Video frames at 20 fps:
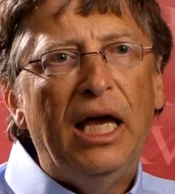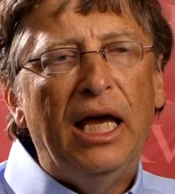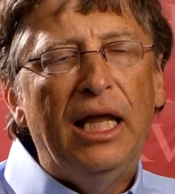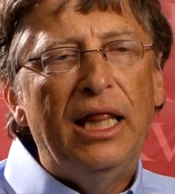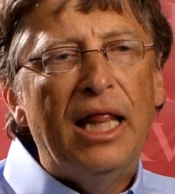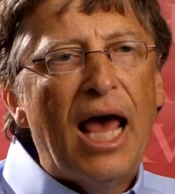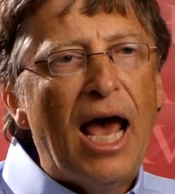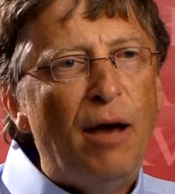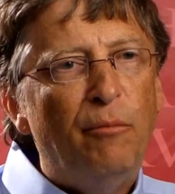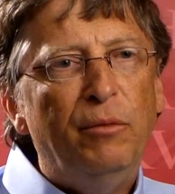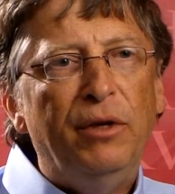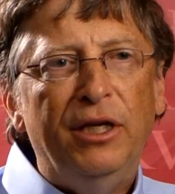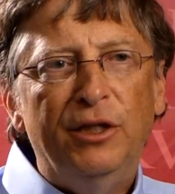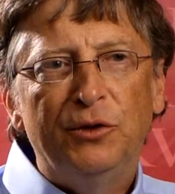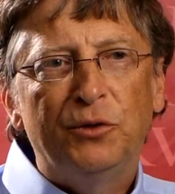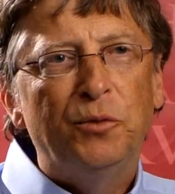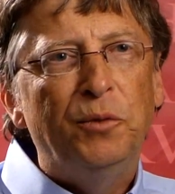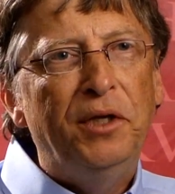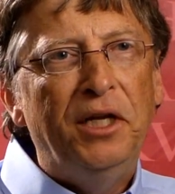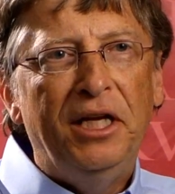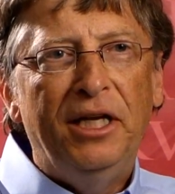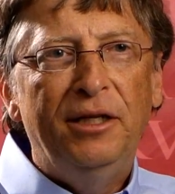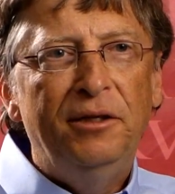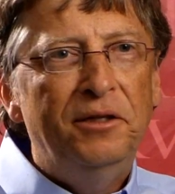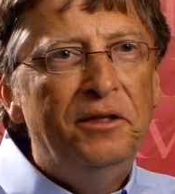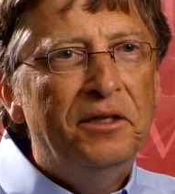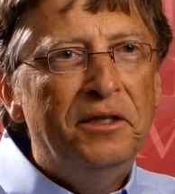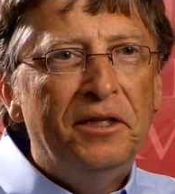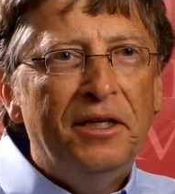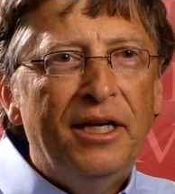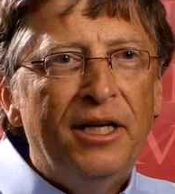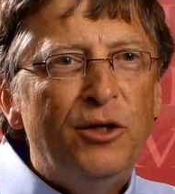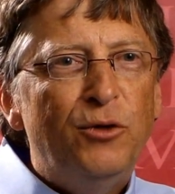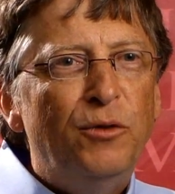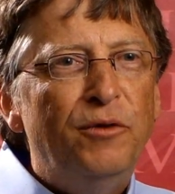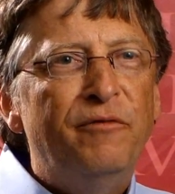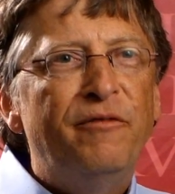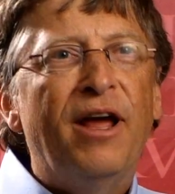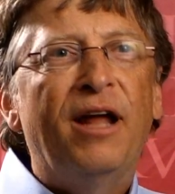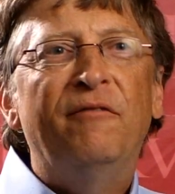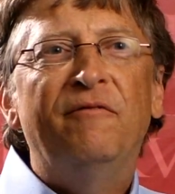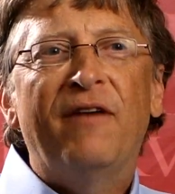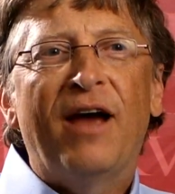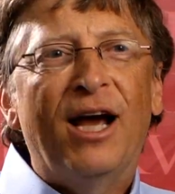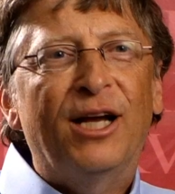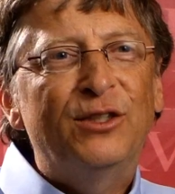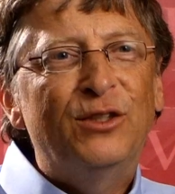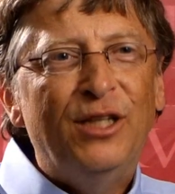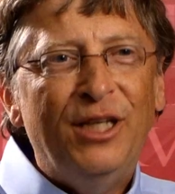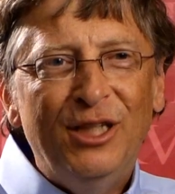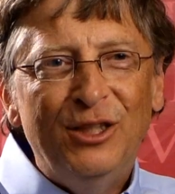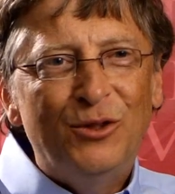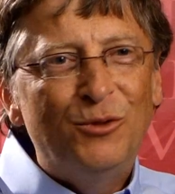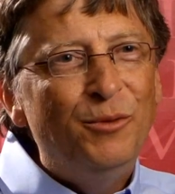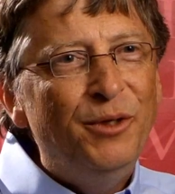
and that means we need to invent vaccines,